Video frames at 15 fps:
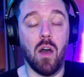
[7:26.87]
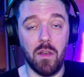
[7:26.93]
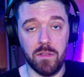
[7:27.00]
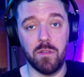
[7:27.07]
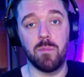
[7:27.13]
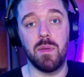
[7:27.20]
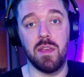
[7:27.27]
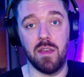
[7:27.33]

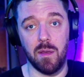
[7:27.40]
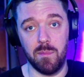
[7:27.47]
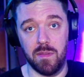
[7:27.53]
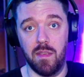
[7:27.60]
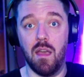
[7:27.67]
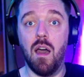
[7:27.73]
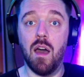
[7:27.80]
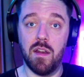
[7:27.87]
also
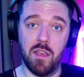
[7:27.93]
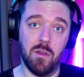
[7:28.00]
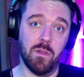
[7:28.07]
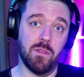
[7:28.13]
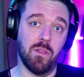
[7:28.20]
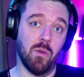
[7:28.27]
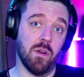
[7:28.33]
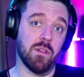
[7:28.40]
becomes the audio
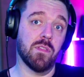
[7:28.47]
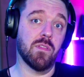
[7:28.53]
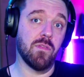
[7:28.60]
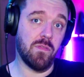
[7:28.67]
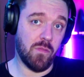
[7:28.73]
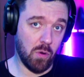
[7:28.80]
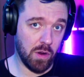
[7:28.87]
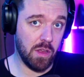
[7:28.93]
source
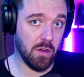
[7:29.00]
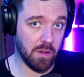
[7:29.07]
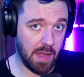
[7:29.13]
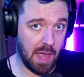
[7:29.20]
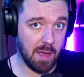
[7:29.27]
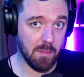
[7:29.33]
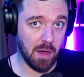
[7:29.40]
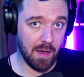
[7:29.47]
for your
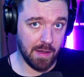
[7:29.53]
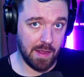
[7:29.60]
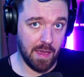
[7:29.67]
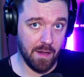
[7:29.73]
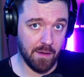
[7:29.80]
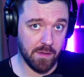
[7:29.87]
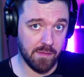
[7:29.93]
game audio.